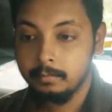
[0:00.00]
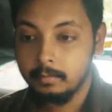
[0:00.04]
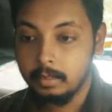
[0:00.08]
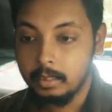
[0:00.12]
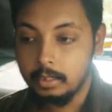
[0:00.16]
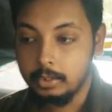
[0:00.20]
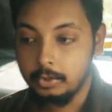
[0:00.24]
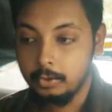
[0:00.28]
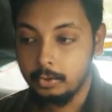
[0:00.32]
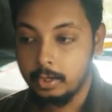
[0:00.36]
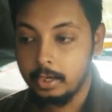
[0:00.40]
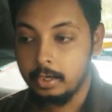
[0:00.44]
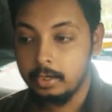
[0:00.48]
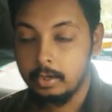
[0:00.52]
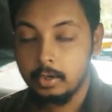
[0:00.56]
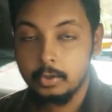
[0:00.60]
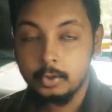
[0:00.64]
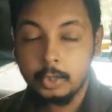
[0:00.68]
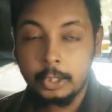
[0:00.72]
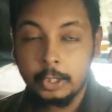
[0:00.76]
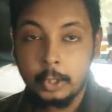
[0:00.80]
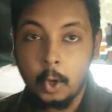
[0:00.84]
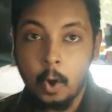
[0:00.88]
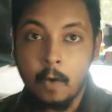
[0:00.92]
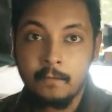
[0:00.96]
Uh, you can
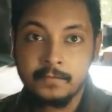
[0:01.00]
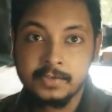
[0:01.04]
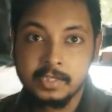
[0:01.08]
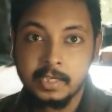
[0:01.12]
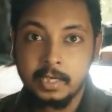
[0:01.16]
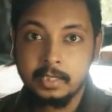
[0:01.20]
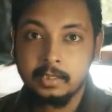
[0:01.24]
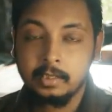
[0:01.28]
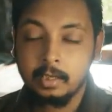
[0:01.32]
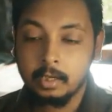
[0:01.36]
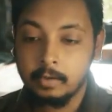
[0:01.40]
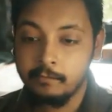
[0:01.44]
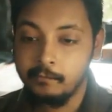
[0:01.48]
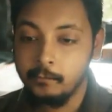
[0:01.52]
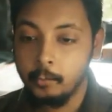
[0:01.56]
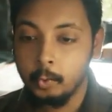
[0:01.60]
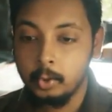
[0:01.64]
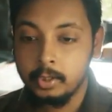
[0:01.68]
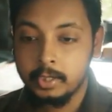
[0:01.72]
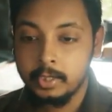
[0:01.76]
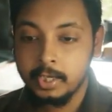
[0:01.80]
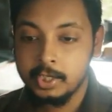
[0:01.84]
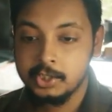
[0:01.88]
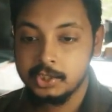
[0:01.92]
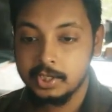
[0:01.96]
you can offset the
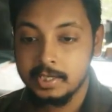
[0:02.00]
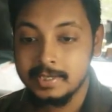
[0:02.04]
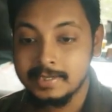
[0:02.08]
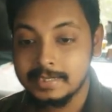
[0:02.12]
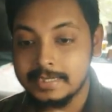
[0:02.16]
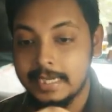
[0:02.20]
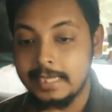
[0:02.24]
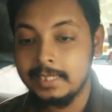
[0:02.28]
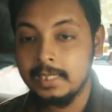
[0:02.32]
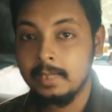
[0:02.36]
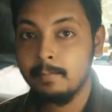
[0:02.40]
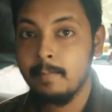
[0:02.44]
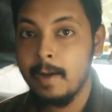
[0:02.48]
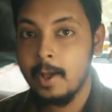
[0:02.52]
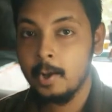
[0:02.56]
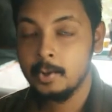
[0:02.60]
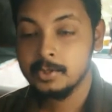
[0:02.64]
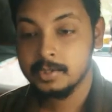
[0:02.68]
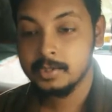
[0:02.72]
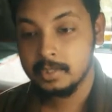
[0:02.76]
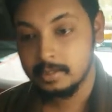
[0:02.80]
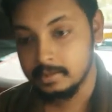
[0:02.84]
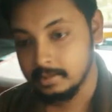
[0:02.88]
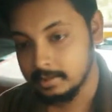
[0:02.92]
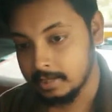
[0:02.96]
voltage inside the
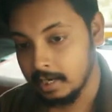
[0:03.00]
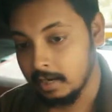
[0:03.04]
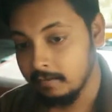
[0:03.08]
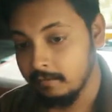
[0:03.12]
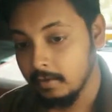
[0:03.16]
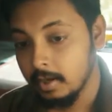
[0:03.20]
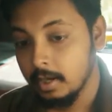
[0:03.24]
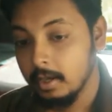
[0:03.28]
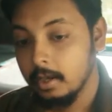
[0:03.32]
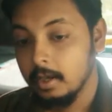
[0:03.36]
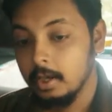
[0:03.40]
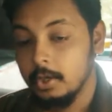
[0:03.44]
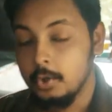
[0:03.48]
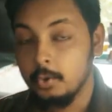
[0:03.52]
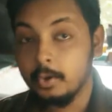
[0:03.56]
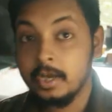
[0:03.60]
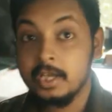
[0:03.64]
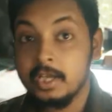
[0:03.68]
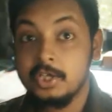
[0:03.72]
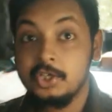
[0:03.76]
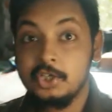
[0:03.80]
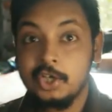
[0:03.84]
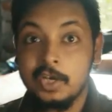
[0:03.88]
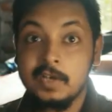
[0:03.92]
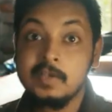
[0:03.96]
BIOS itself. You
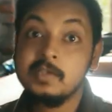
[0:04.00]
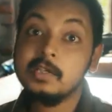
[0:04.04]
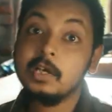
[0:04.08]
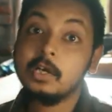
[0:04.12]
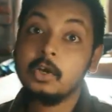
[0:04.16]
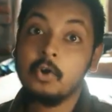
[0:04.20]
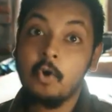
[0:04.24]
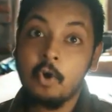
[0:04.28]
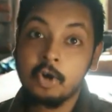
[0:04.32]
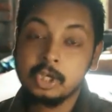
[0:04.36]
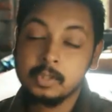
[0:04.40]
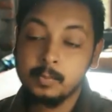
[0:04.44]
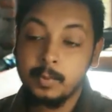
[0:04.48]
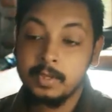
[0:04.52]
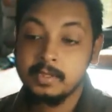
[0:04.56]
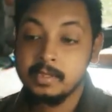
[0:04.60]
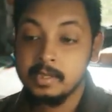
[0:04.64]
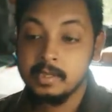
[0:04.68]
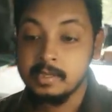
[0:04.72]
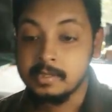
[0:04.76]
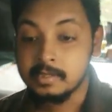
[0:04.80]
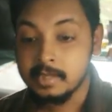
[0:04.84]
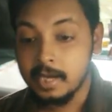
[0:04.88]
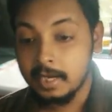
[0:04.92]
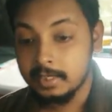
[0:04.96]
can change the clock speeds
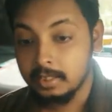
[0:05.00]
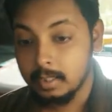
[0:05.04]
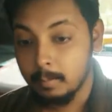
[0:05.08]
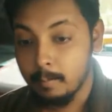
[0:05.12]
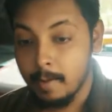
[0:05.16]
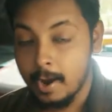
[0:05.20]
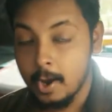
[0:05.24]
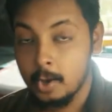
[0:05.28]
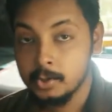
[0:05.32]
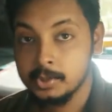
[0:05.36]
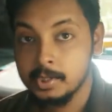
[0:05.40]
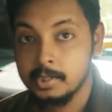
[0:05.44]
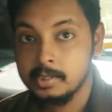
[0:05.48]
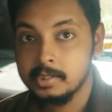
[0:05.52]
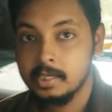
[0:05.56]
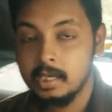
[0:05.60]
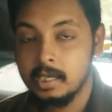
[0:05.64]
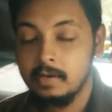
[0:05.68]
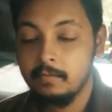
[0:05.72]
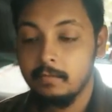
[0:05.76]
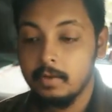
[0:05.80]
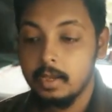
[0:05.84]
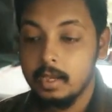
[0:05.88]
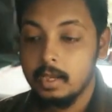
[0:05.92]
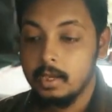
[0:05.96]
inside the BIOS
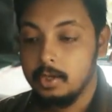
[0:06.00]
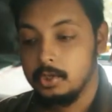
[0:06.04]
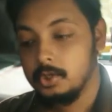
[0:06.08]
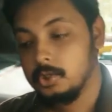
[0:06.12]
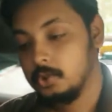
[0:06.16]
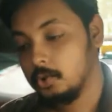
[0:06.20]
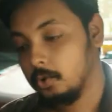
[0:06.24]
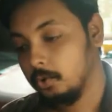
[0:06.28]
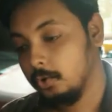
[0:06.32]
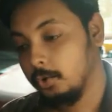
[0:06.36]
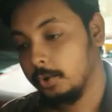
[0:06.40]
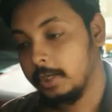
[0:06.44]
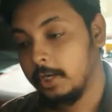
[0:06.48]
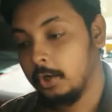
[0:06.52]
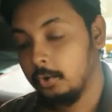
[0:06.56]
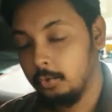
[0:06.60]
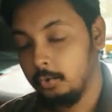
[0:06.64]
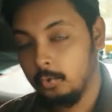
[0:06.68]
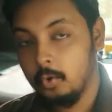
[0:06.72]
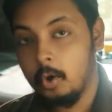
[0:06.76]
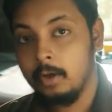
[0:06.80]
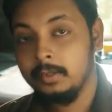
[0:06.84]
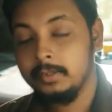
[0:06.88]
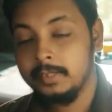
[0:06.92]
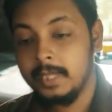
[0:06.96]
itself. So you can
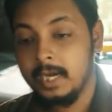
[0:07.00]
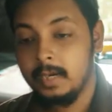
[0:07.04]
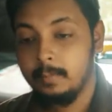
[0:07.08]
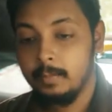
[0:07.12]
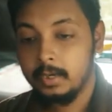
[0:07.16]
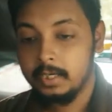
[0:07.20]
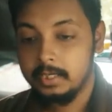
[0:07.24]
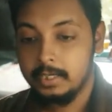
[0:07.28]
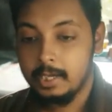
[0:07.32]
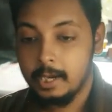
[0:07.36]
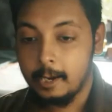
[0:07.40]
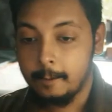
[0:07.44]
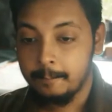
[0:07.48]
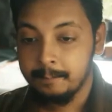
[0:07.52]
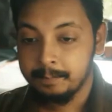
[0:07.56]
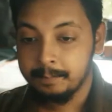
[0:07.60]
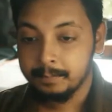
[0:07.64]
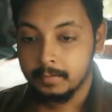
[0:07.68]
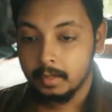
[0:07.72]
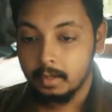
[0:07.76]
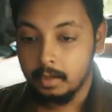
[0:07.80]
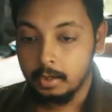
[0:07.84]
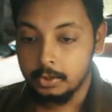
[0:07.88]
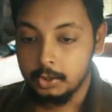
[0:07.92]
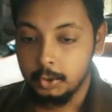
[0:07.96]
do all that. But yeah,
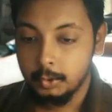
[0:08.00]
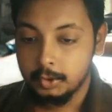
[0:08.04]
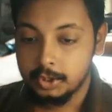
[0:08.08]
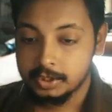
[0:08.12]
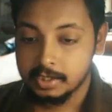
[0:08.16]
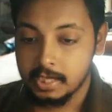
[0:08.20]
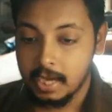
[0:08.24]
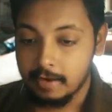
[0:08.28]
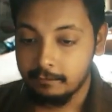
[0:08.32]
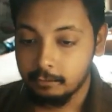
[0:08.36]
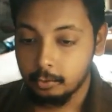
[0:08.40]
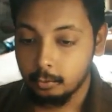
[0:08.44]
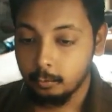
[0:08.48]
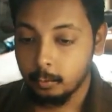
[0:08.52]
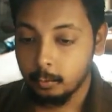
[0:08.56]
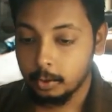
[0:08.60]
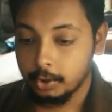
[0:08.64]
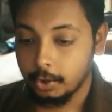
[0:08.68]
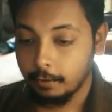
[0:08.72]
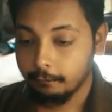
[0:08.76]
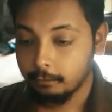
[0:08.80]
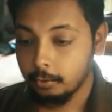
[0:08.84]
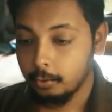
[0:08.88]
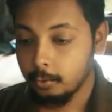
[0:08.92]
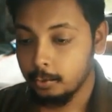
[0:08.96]
uh, you just have to. What
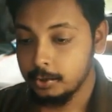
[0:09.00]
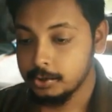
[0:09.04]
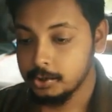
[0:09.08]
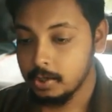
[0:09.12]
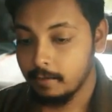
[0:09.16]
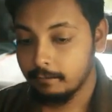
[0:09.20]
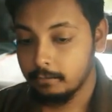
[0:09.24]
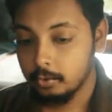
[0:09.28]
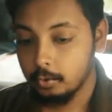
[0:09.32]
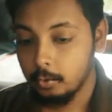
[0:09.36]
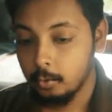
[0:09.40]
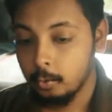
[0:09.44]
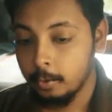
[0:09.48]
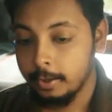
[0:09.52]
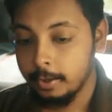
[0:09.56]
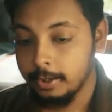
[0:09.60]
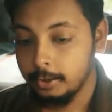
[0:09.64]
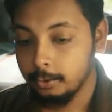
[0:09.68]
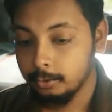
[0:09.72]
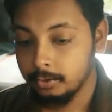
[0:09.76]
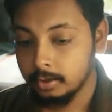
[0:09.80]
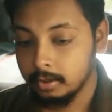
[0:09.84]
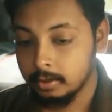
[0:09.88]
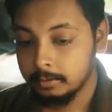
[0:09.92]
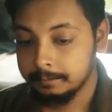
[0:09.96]
you have to do is you have to go
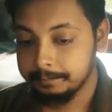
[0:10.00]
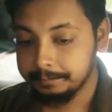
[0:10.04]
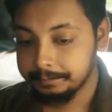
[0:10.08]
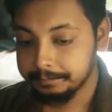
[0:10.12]
into the